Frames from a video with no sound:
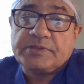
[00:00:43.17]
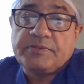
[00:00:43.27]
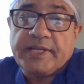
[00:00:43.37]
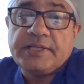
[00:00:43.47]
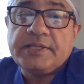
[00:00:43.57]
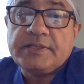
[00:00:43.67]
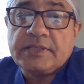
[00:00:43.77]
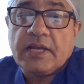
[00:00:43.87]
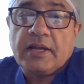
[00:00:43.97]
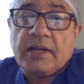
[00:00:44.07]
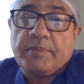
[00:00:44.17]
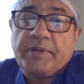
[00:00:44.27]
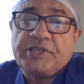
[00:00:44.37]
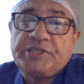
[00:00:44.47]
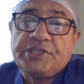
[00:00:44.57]
when a
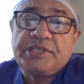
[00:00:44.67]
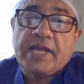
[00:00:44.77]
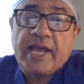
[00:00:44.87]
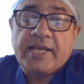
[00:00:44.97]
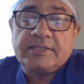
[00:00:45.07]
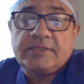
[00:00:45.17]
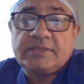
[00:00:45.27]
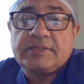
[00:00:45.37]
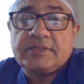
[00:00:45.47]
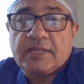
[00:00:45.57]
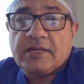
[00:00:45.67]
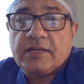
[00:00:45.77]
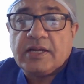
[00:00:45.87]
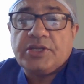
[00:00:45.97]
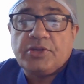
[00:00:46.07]
patient has
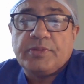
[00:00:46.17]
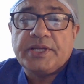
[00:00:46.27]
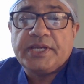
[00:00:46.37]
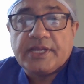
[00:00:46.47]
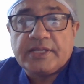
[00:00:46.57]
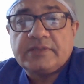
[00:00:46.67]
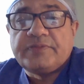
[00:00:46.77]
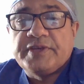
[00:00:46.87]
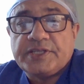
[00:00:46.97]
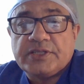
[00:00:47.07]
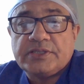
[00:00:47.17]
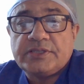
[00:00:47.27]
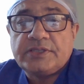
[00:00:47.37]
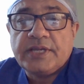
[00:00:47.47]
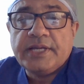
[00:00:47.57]
a tumor near the
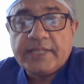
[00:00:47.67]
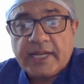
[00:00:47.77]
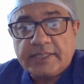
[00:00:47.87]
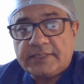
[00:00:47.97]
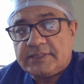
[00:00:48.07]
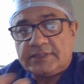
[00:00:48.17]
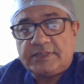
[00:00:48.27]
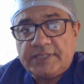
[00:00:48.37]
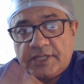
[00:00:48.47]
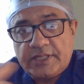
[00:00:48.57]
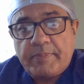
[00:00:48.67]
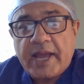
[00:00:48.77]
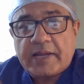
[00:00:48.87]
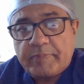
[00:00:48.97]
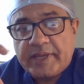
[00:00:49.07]
sphincters, that is near the
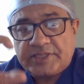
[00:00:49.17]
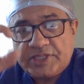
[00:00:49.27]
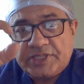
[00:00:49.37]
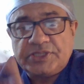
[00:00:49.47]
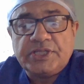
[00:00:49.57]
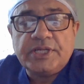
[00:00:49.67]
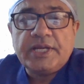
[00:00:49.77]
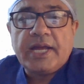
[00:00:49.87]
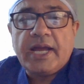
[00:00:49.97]
back passage,